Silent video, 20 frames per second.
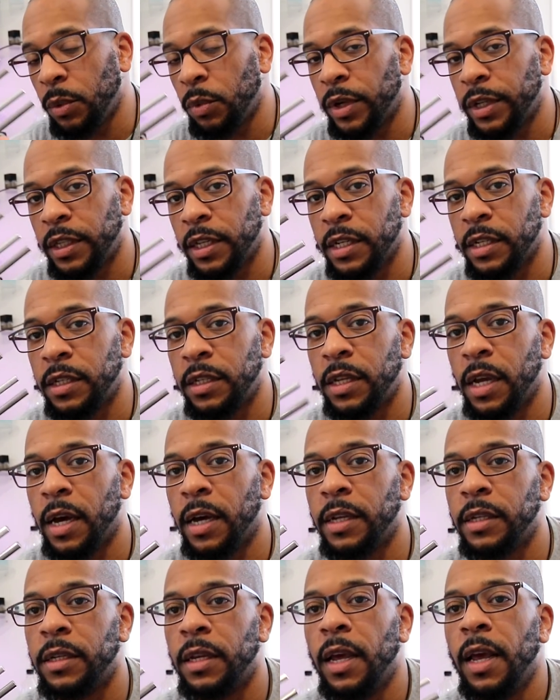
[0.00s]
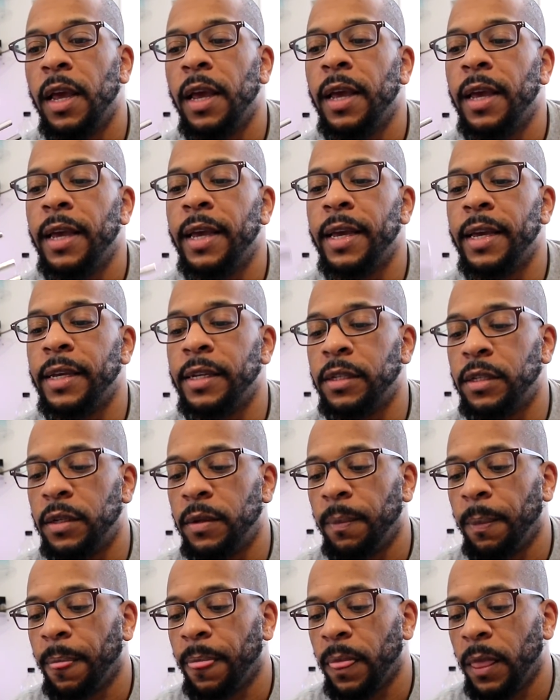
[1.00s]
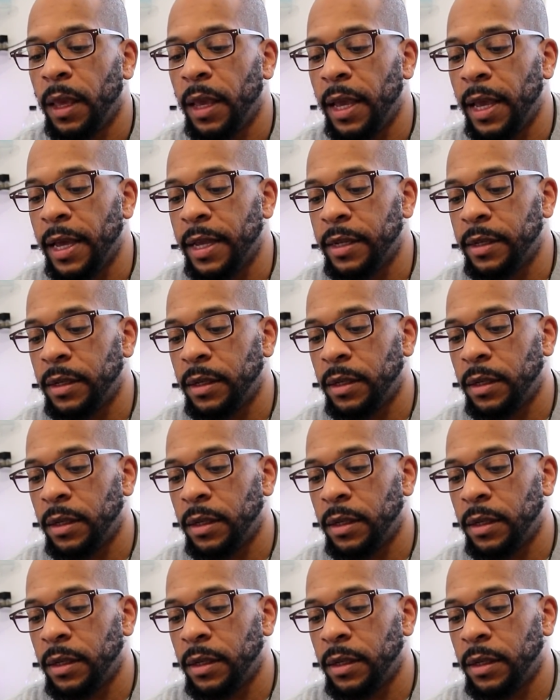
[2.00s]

what this does is it